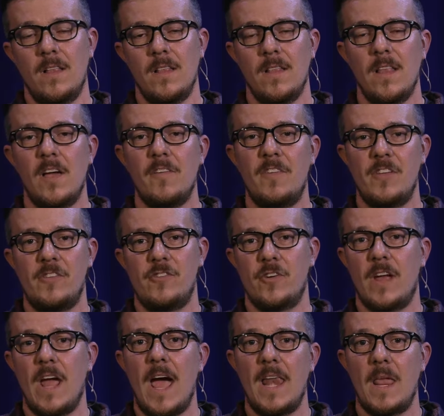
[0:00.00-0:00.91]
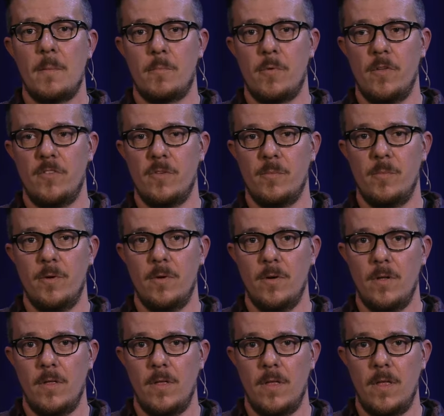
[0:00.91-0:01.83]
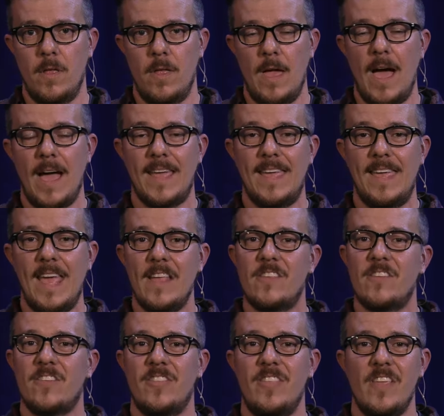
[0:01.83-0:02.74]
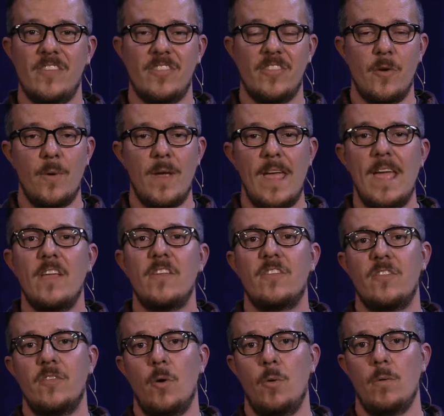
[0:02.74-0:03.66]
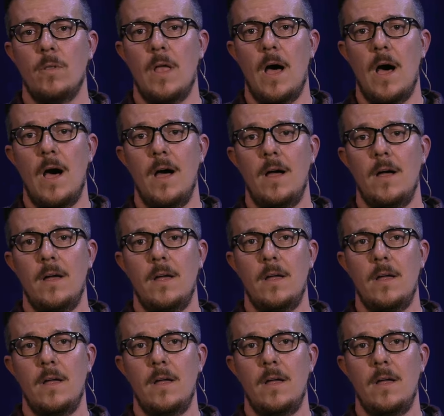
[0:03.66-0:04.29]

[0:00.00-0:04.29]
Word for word: love is your guiding principle. Against this there is no law